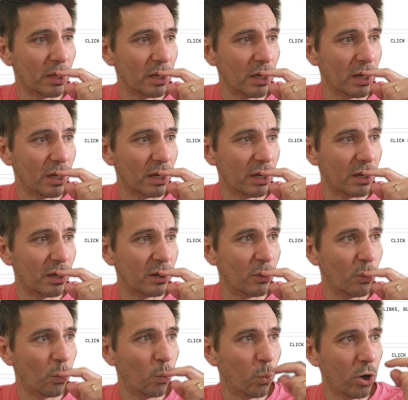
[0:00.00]

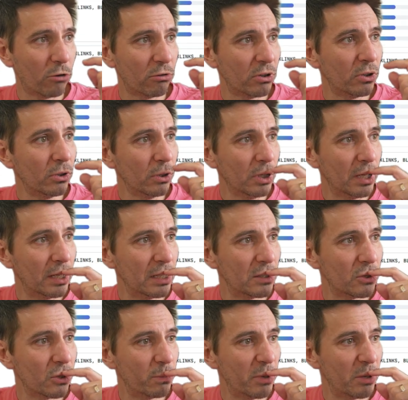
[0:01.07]
warrant looking
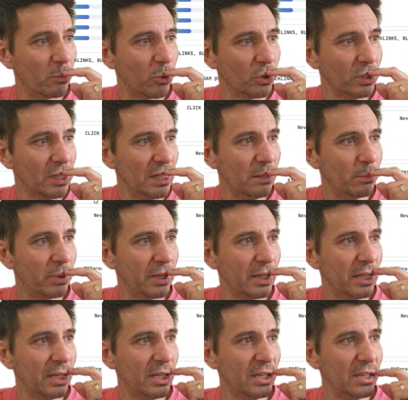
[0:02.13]
into a bit more
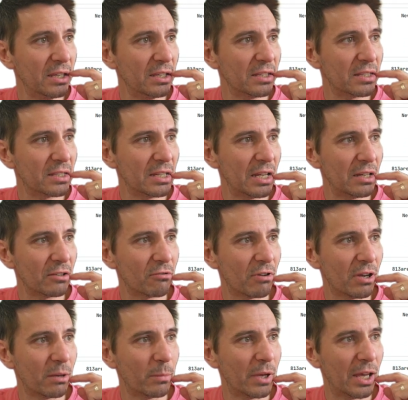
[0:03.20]
deeply.
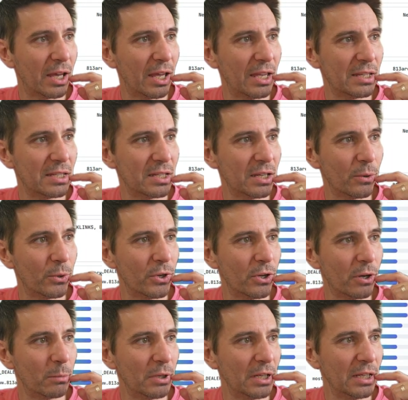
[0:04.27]
Telegram at SEO
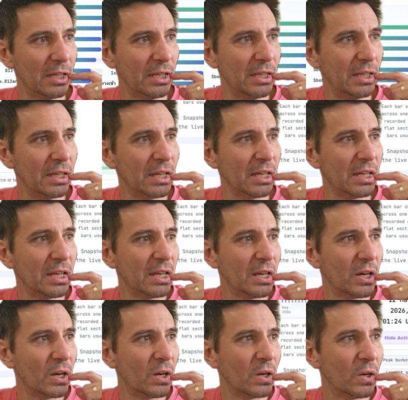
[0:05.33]
Anomaly
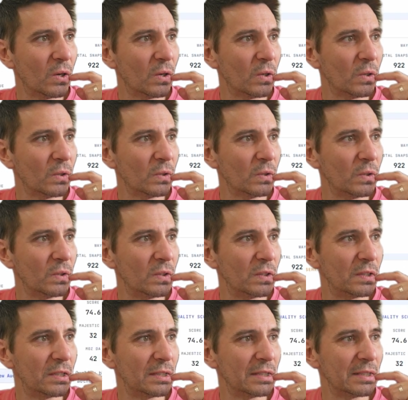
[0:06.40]
on
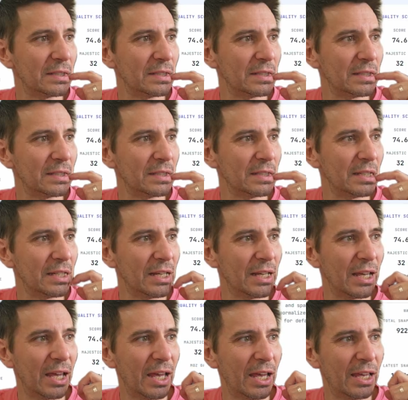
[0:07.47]

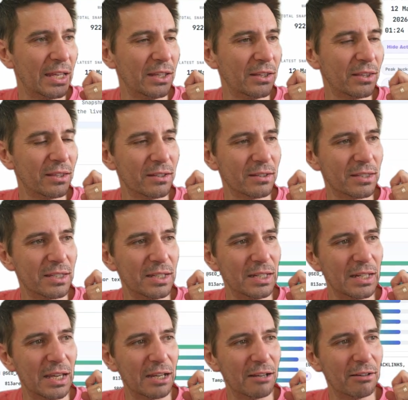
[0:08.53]

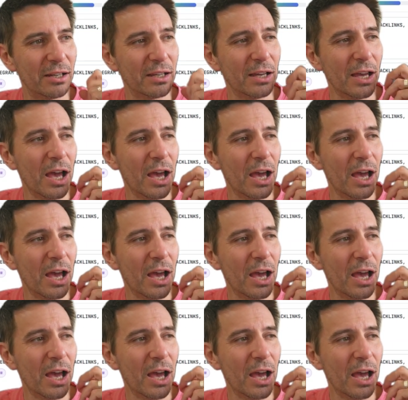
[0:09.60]
813 area.